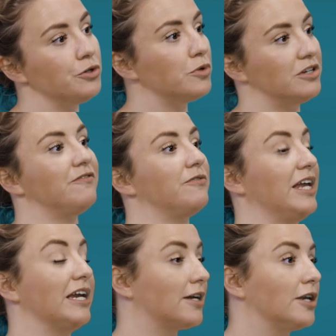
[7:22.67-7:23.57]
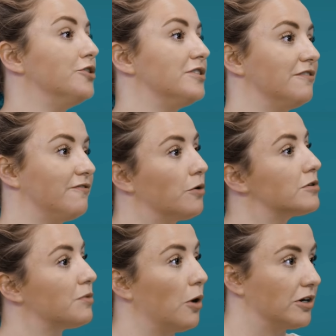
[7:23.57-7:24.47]
you would have included
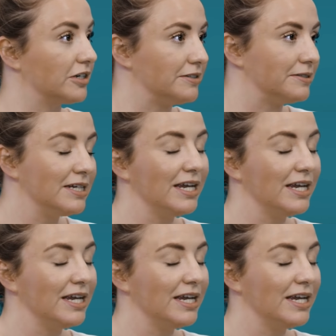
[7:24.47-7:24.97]
Volkswagen